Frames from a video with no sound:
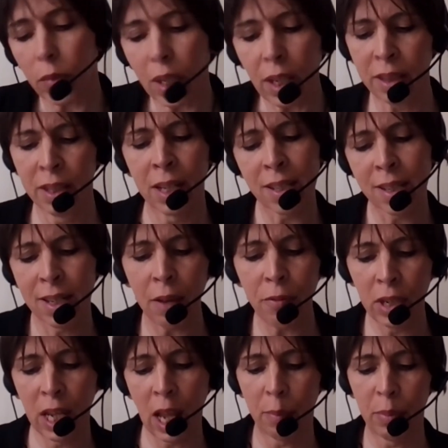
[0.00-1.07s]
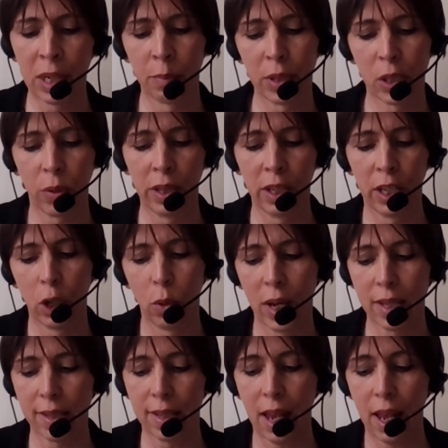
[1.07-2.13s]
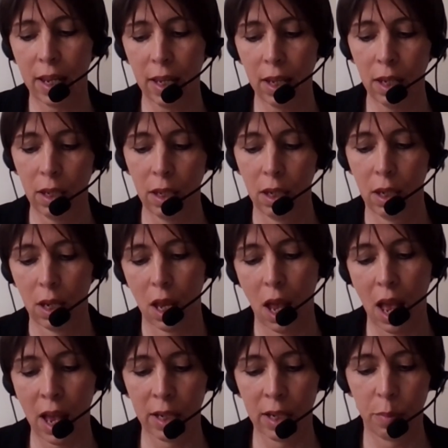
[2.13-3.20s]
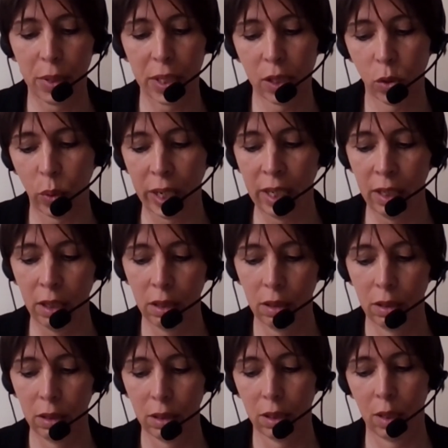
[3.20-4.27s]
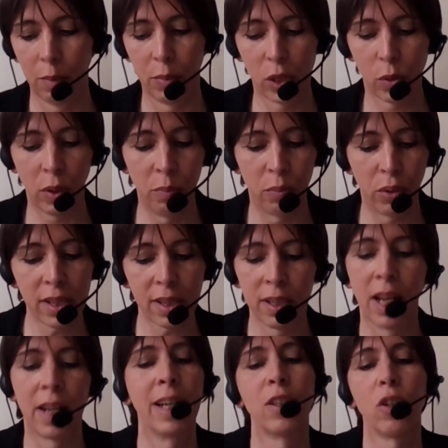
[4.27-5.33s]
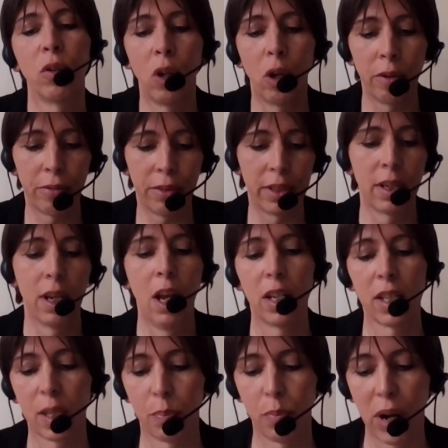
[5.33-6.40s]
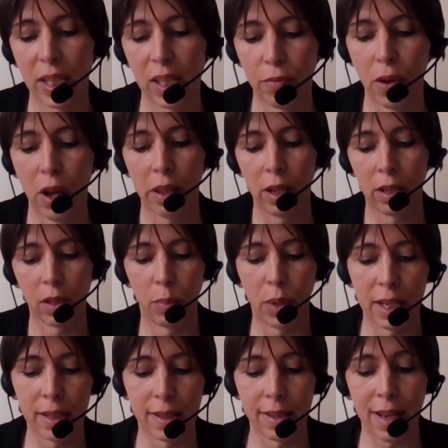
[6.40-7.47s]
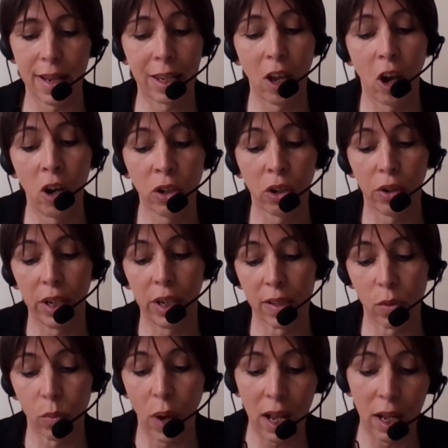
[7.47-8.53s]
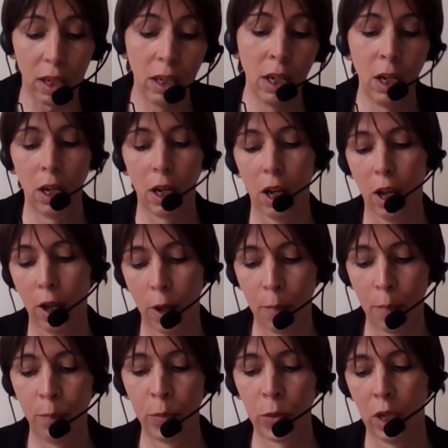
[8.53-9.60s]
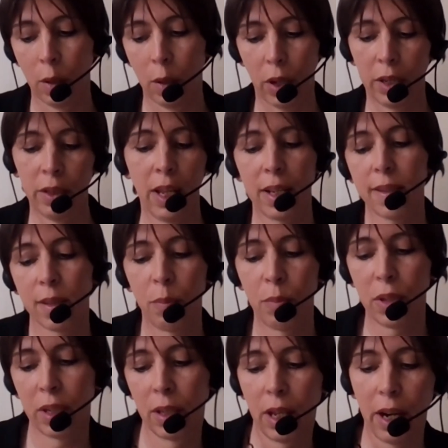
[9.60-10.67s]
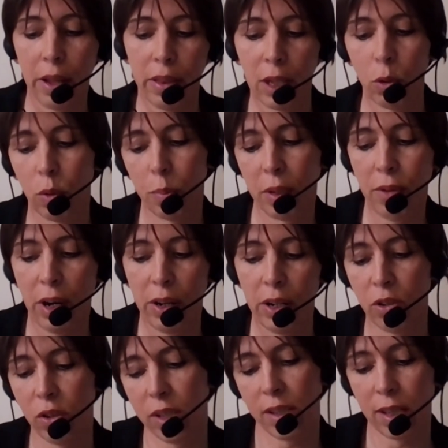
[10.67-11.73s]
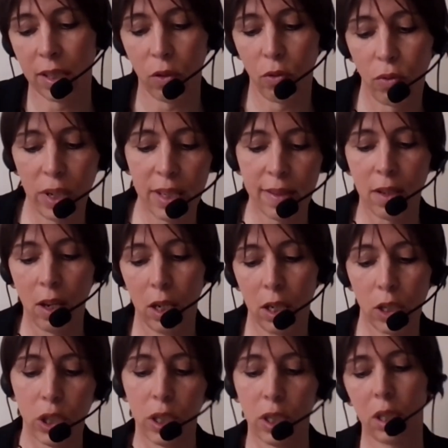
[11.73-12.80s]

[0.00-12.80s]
And that's definitely happening between the USA and between Britain. And I don't know if it spreads further to places like Hungary as well. And that's something that I think would be very interesting to research.